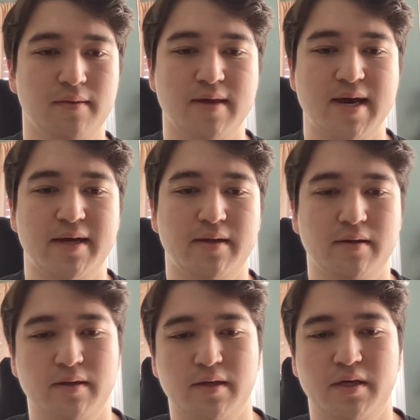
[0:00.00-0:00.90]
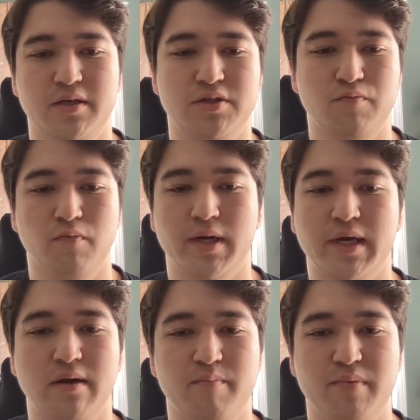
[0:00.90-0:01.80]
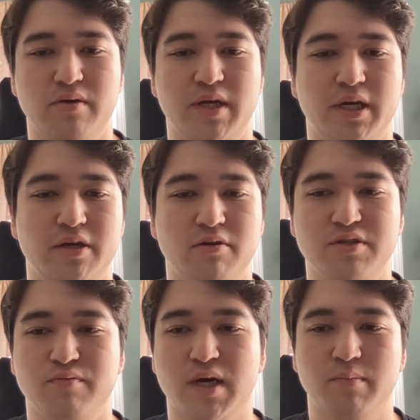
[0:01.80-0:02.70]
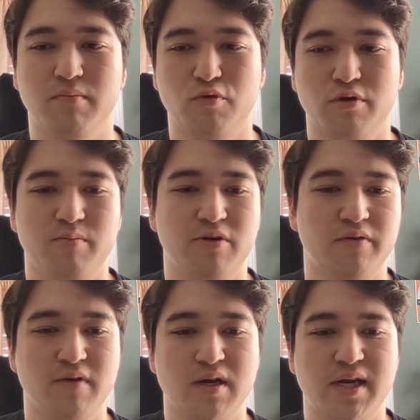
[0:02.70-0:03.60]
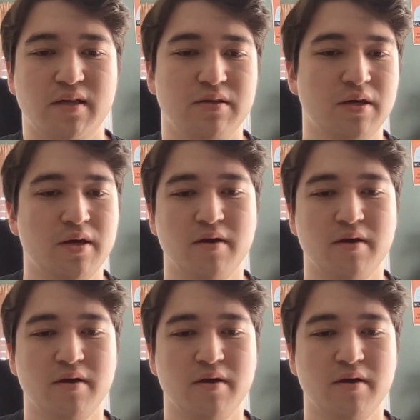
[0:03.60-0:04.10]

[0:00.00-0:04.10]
that is working on building a Uniswap order book front end.